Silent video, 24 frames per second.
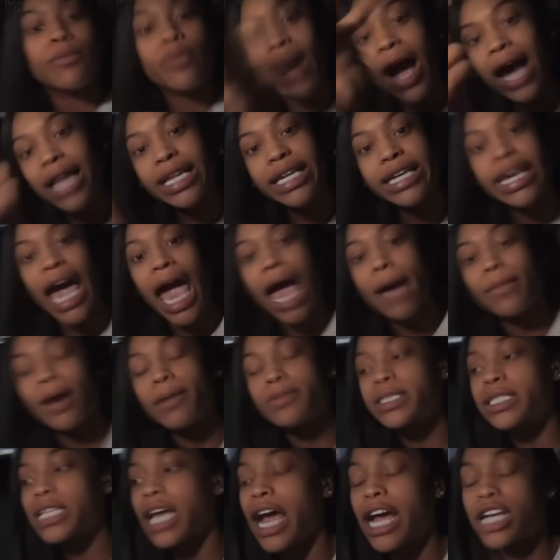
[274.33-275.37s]
Probably came
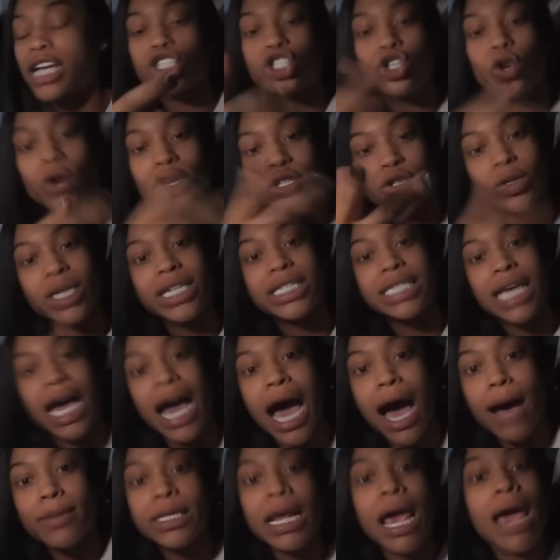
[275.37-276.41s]
upstairs 2 or 3
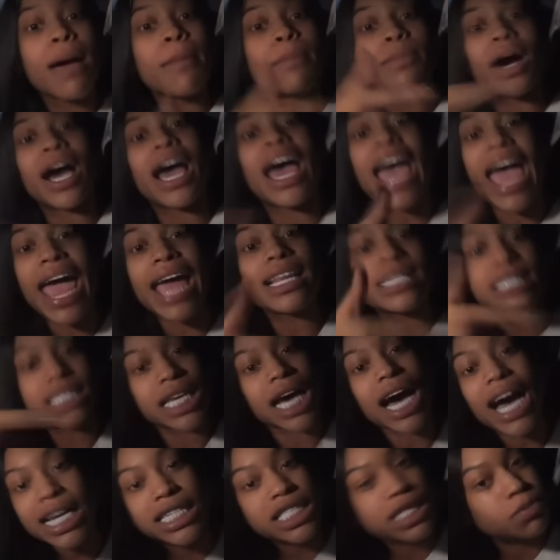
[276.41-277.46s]
times, but ain't
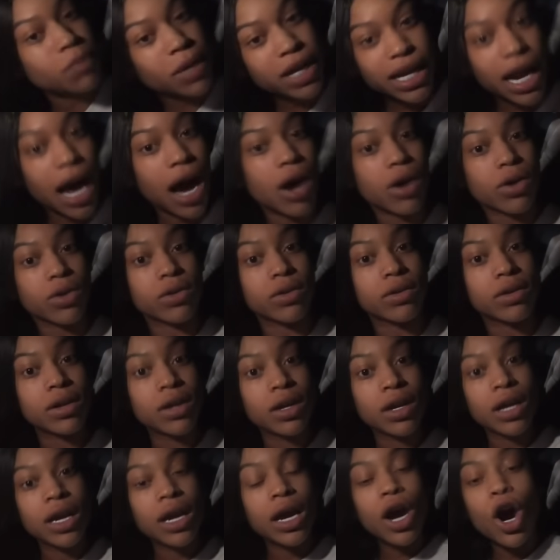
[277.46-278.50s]
touched me though.
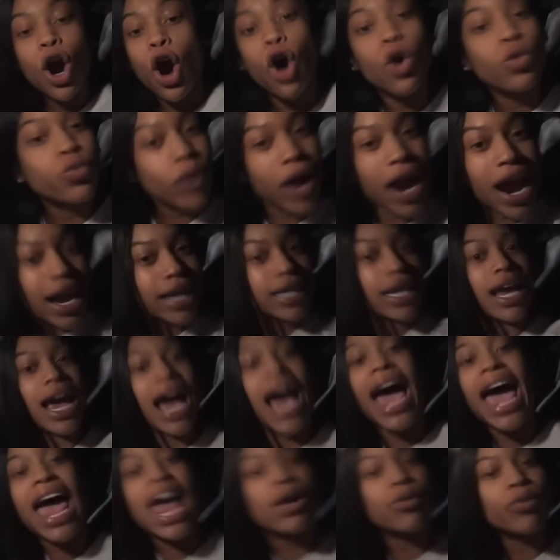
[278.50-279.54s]
Who running?
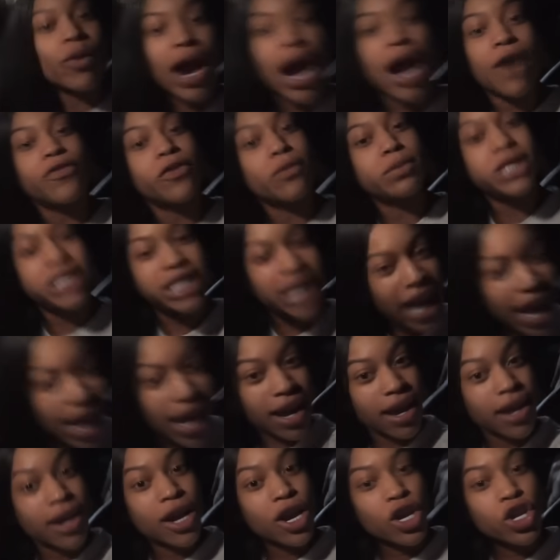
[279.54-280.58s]
I ain't run from
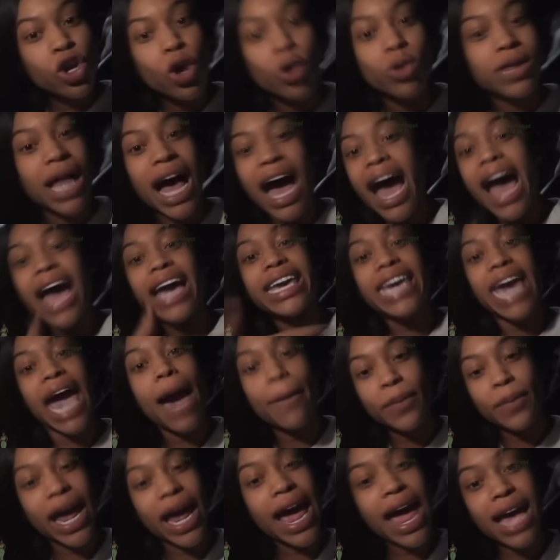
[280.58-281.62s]
shit. You lying,
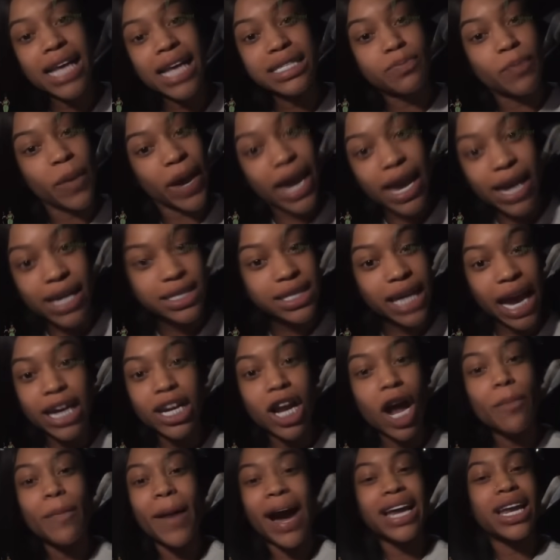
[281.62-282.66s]
cap ass bitch.
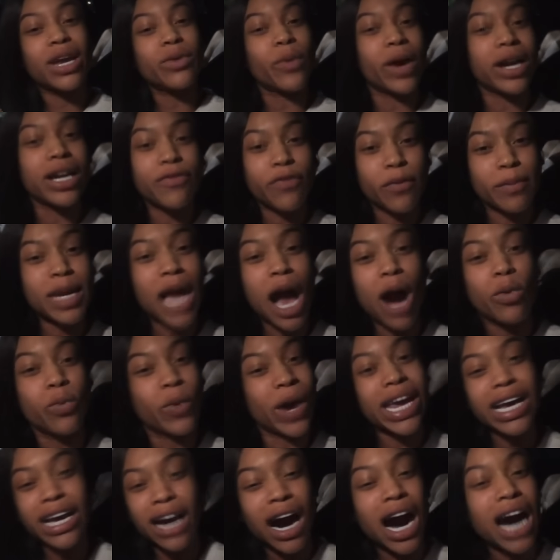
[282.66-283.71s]
Ain't nobody running from your
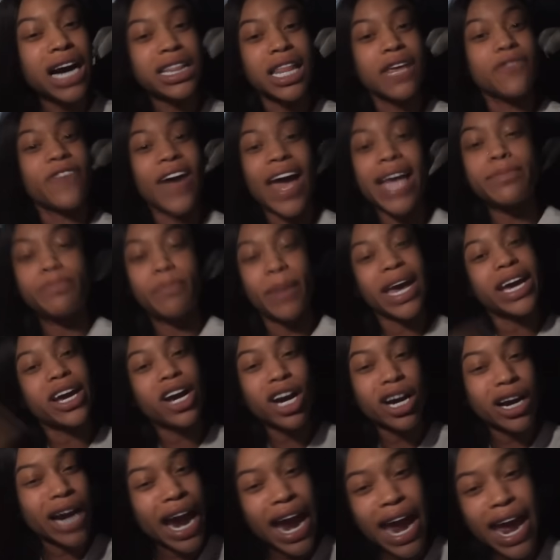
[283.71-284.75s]
weak, ugly face,
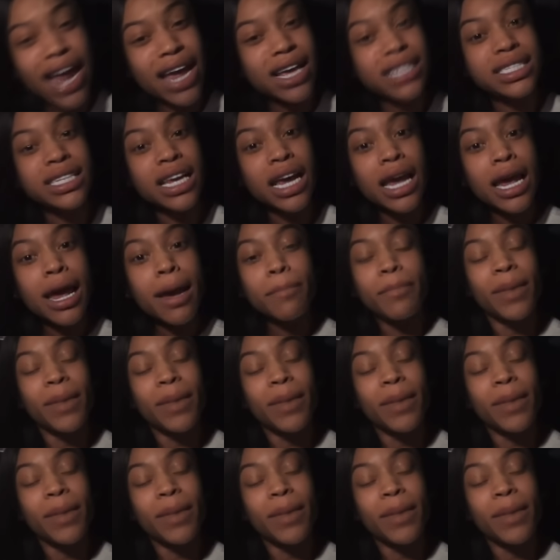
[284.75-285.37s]
bigger ass.